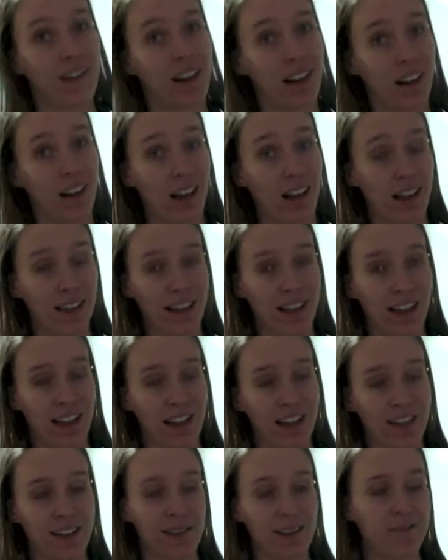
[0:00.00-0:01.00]
all quarter
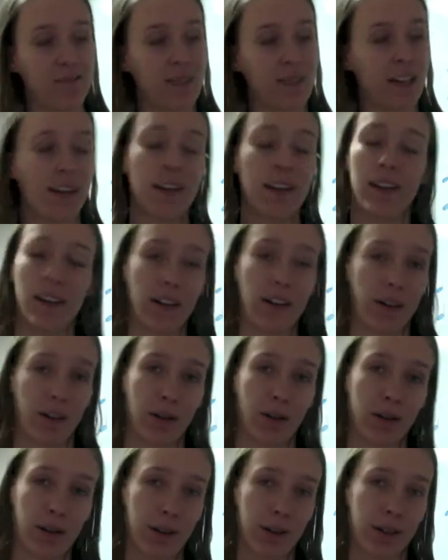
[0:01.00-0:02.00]
notes, equals
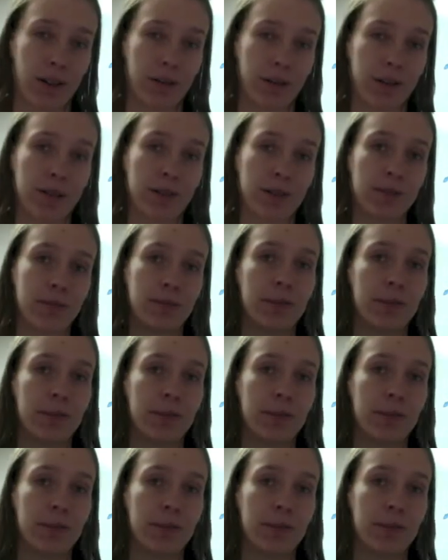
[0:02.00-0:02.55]
3 beats.